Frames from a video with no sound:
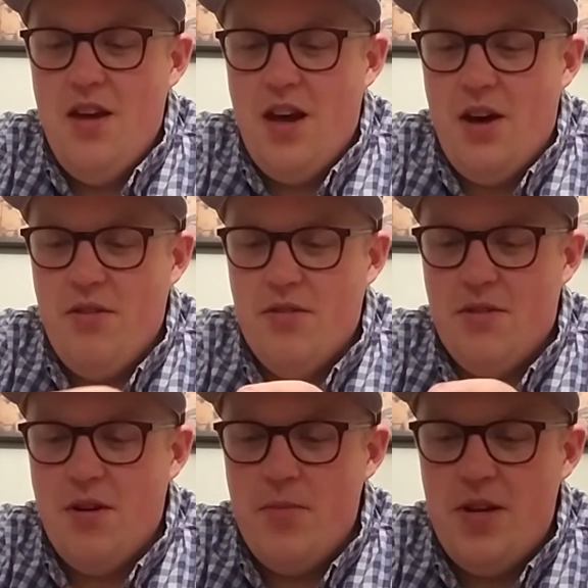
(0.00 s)
how
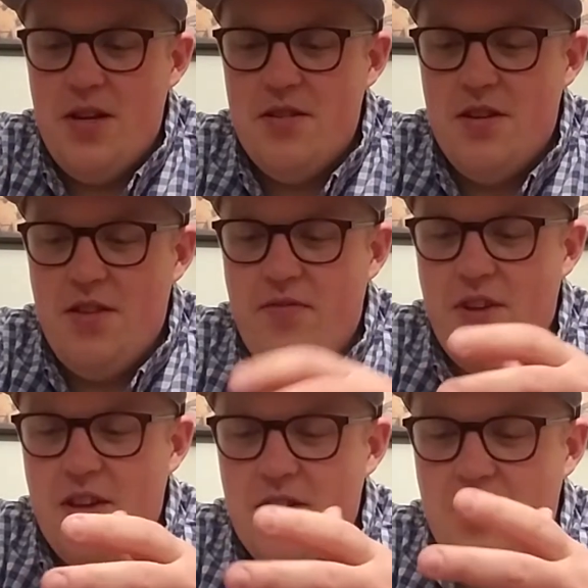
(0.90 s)
carbonation, if it
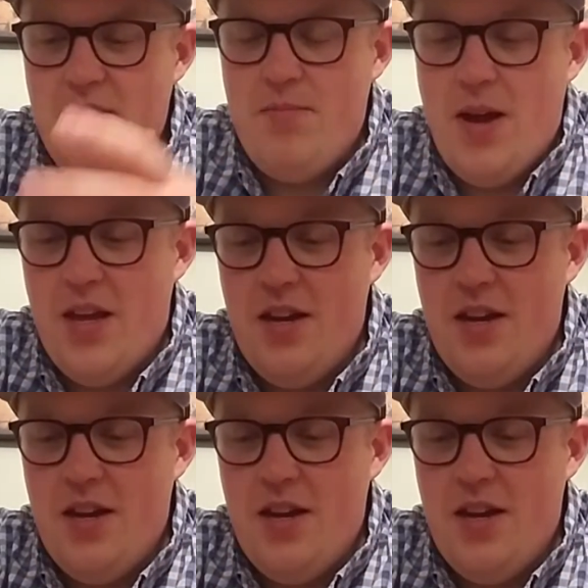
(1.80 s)
can get back